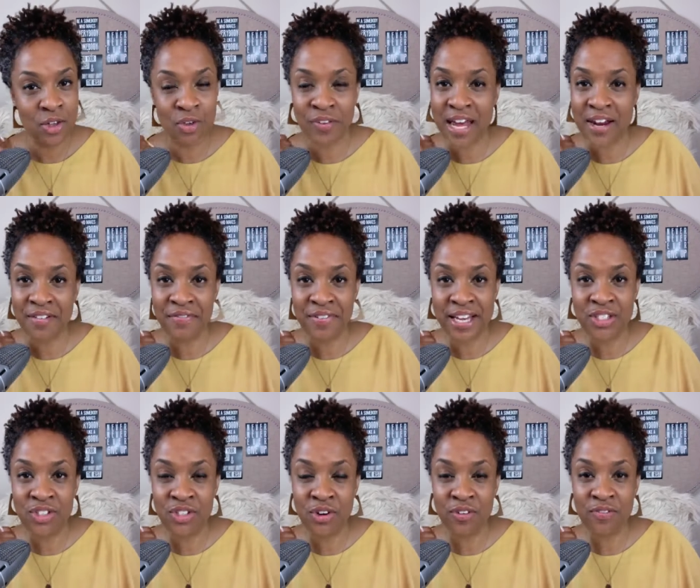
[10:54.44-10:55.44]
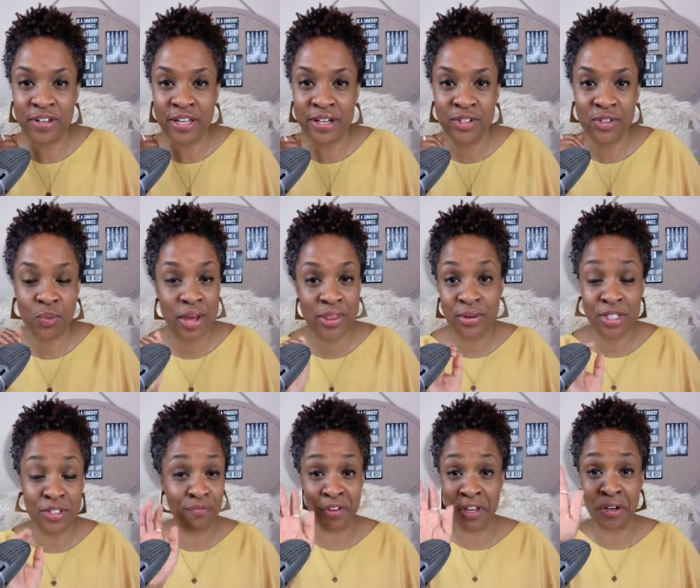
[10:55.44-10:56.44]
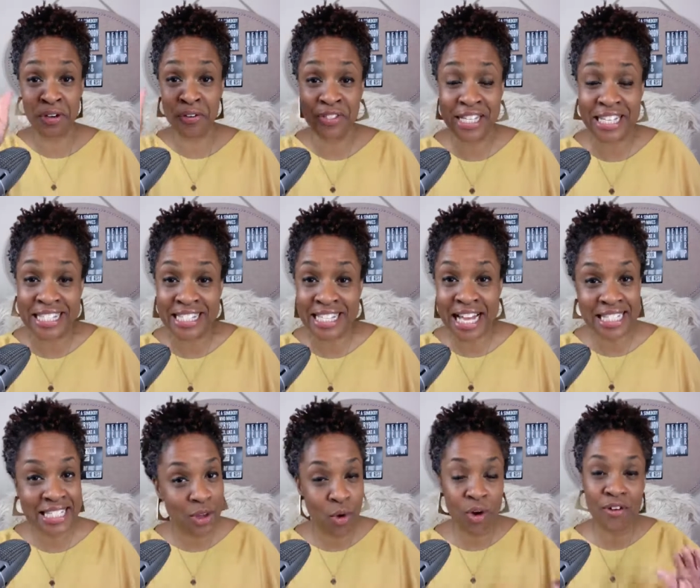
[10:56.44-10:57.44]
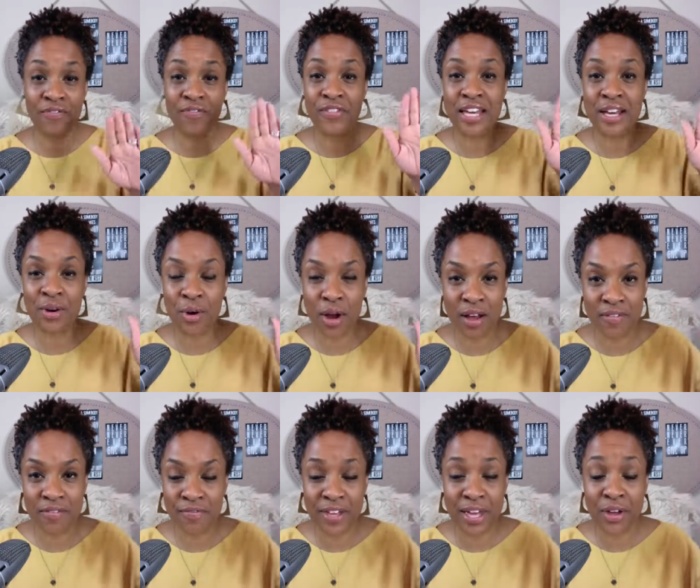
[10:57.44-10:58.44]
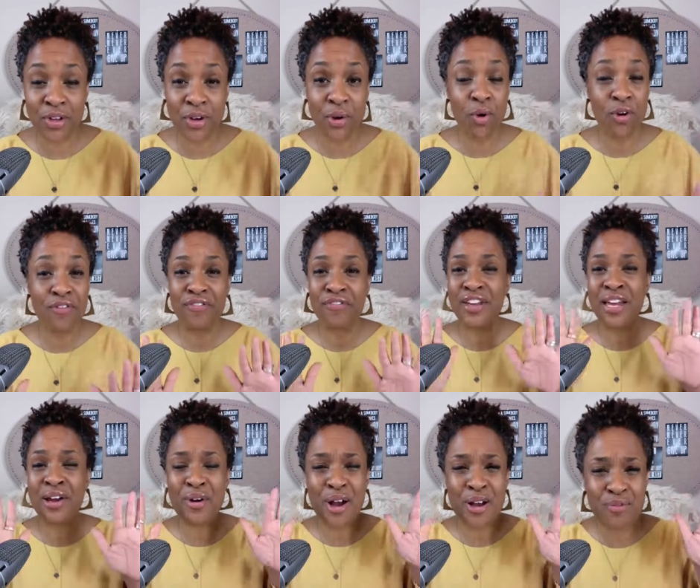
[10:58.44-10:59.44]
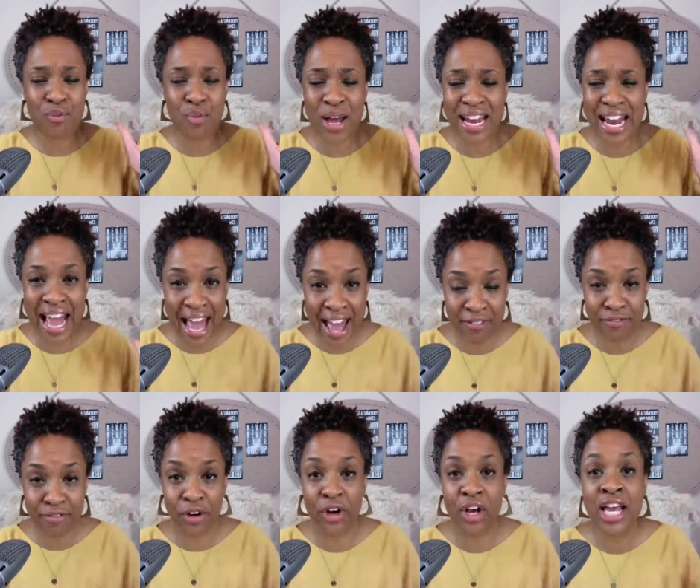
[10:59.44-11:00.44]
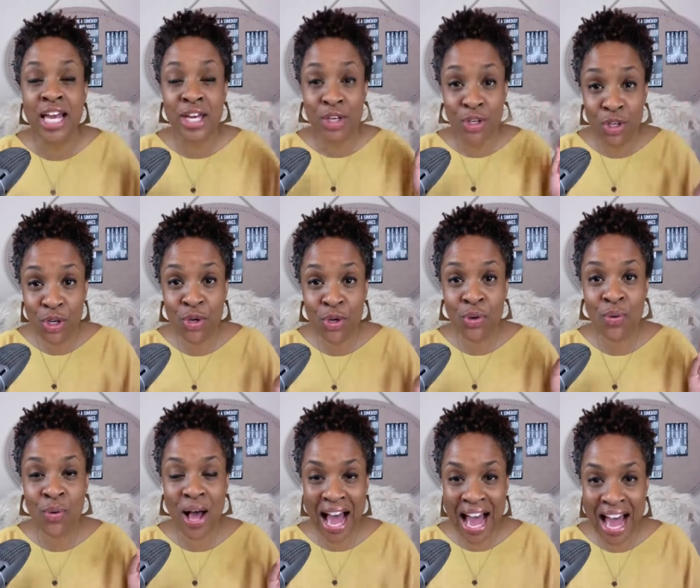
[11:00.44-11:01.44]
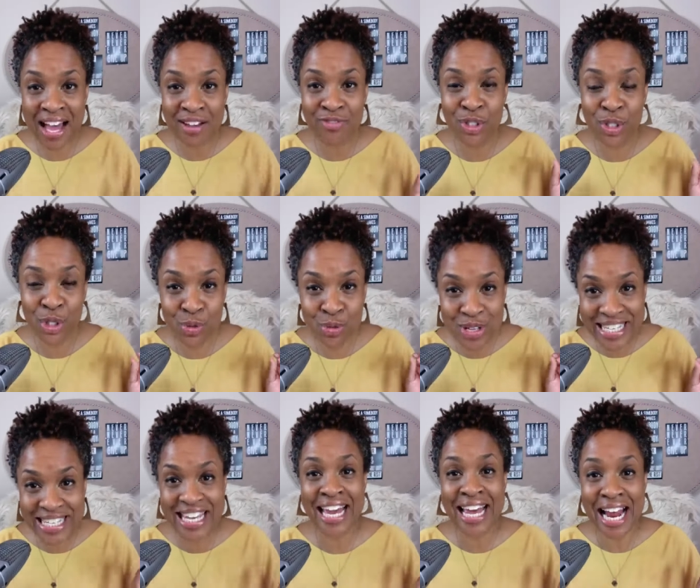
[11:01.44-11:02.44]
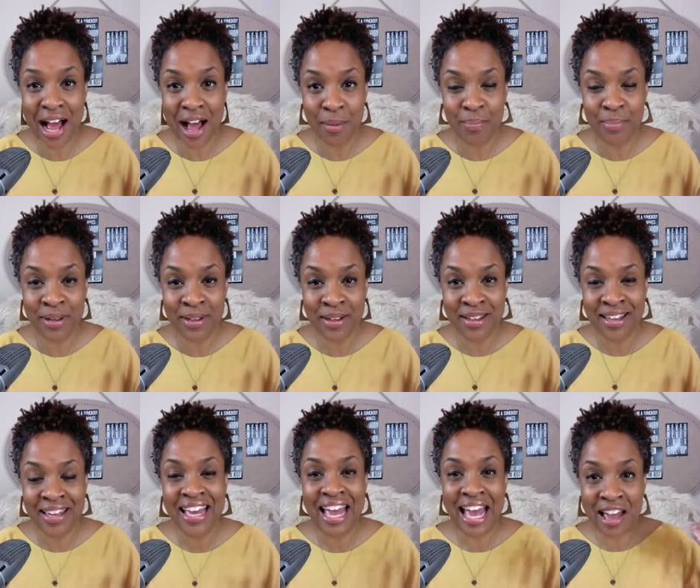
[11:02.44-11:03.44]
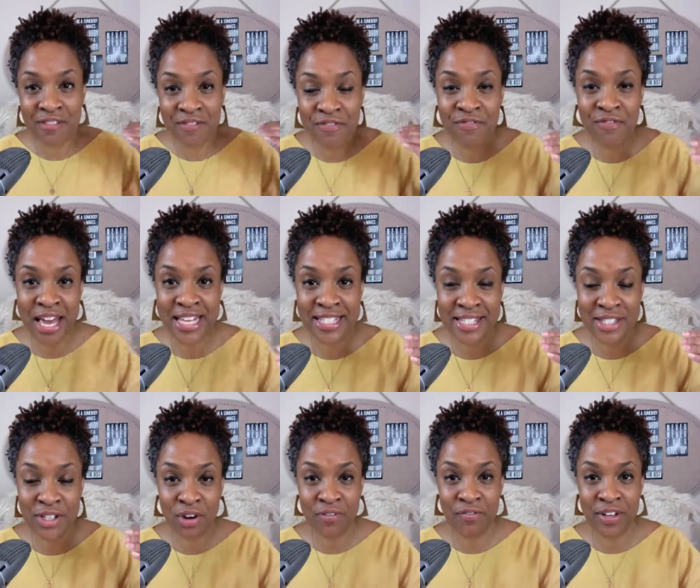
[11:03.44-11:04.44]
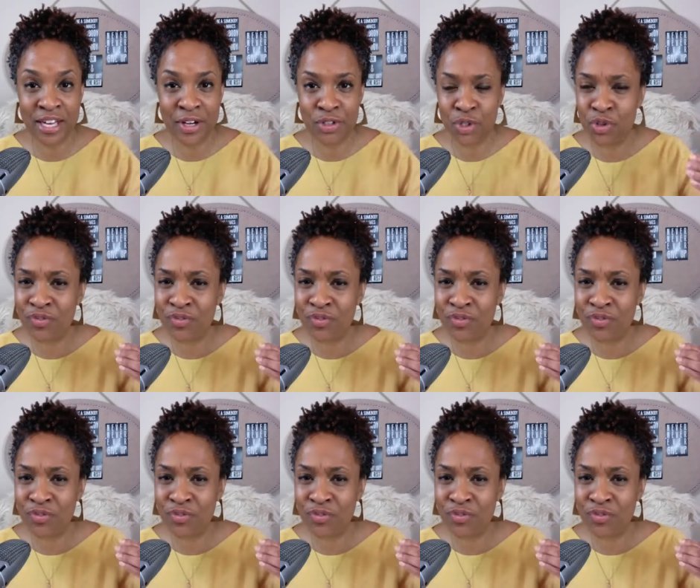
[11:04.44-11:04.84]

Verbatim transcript: You've got to face your fears, whether it's fear of success or fear of failure or fear of whatever. You have to get up and face your fears.